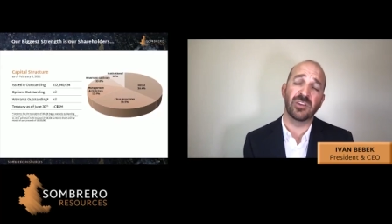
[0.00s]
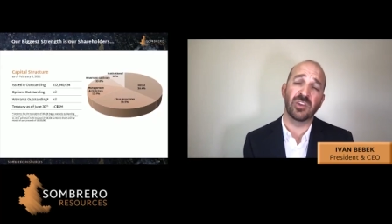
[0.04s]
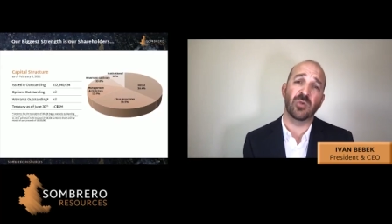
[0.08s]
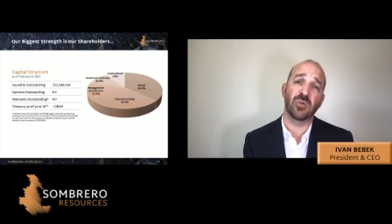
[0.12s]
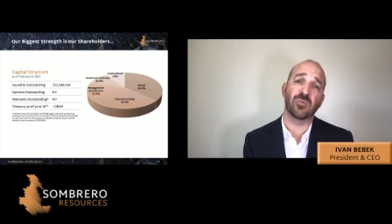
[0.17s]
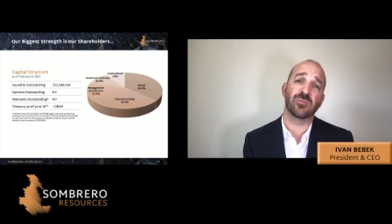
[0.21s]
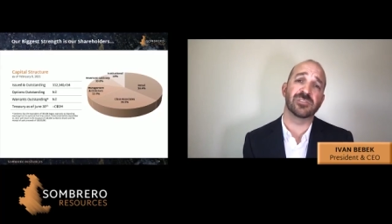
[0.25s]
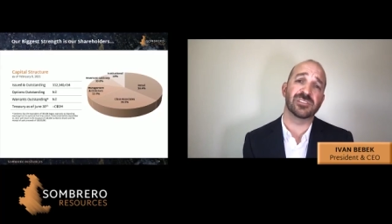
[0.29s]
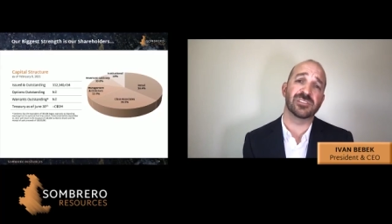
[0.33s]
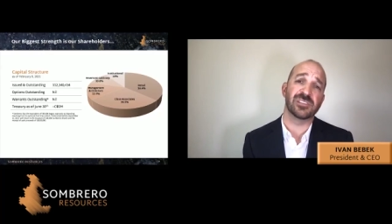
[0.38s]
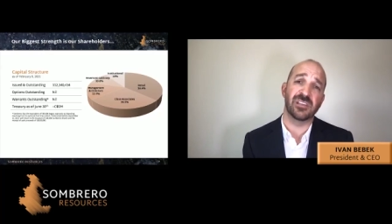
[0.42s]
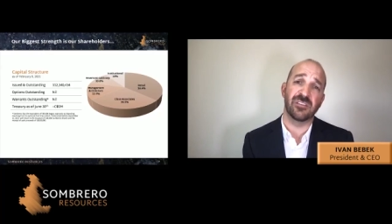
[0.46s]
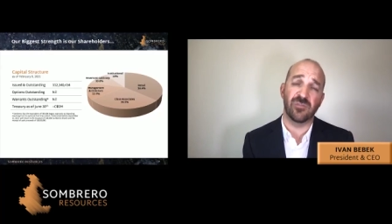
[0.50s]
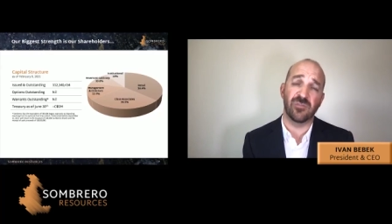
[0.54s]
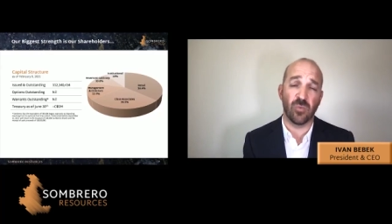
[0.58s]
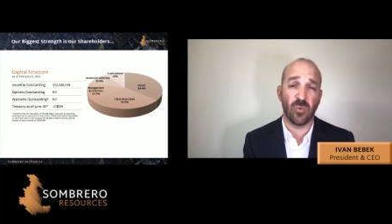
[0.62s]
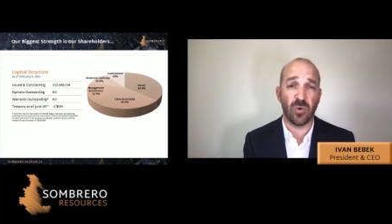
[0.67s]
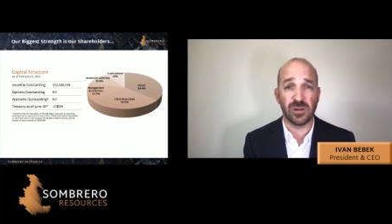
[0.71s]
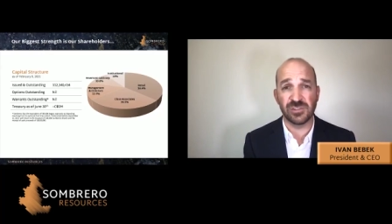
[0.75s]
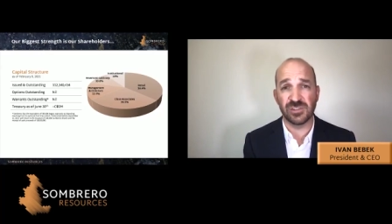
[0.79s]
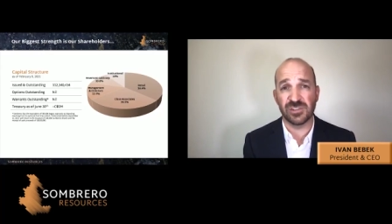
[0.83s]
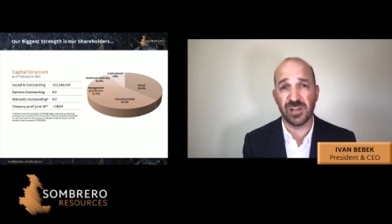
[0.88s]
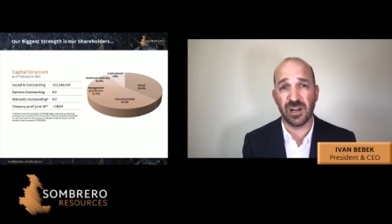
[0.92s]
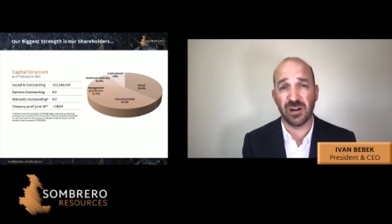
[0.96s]
you received
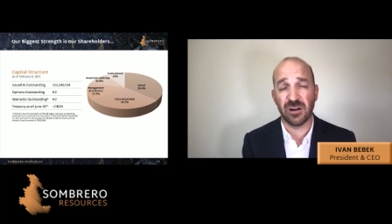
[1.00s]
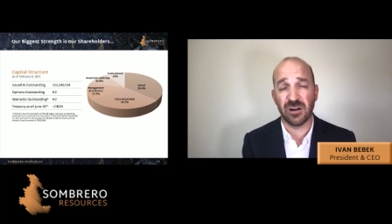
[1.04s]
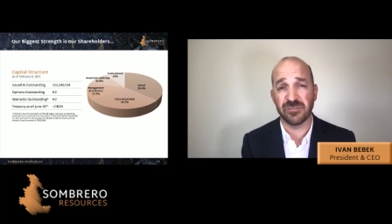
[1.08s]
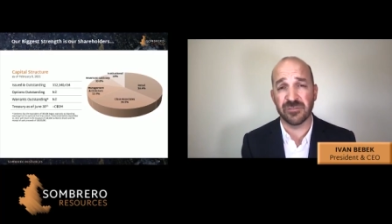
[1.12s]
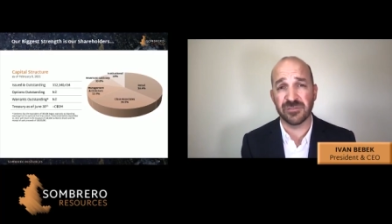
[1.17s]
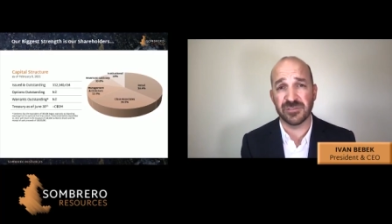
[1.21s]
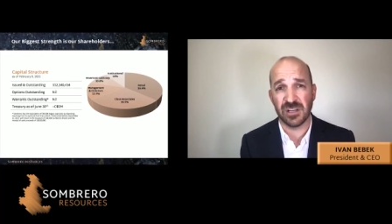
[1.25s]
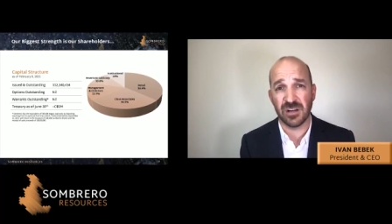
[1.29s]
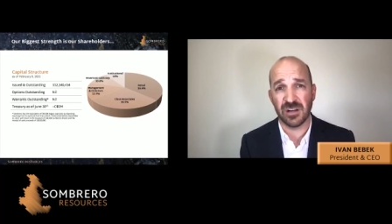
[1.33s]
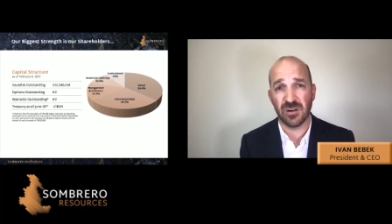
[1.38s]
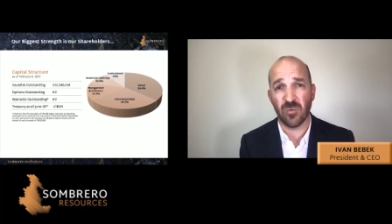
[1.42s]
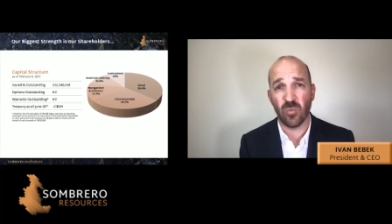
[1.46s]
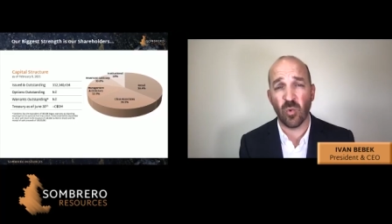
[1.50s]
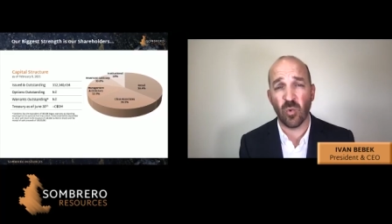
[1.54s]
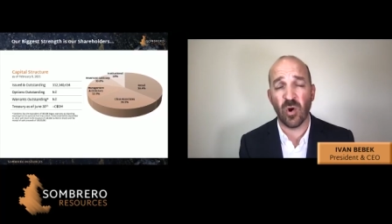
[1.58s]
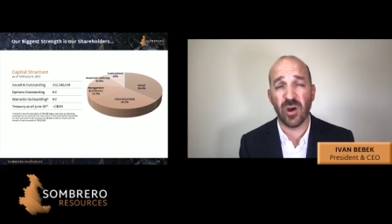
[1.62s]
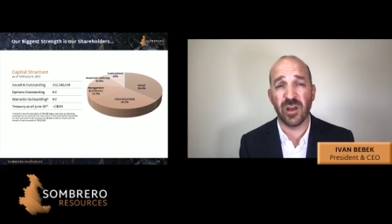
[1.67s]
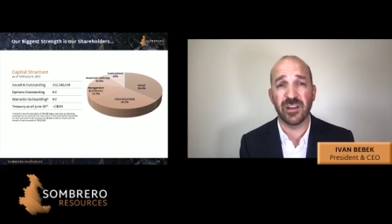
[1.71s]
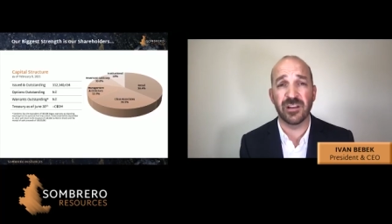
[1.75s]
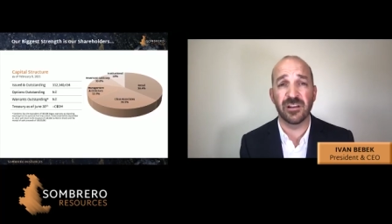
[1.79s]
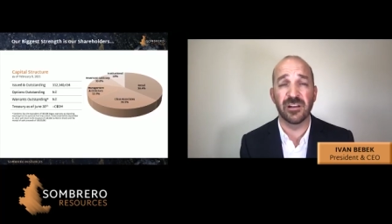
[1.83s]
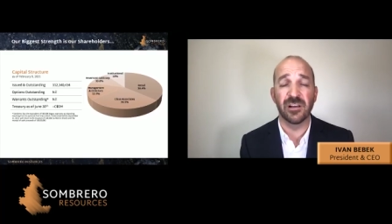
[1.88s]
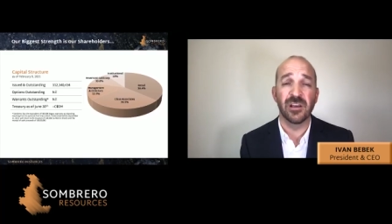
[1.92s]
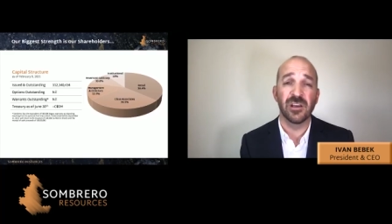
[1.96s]
one share of tier
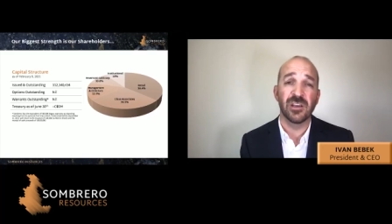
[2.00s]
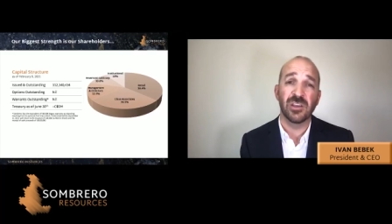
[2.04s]
one,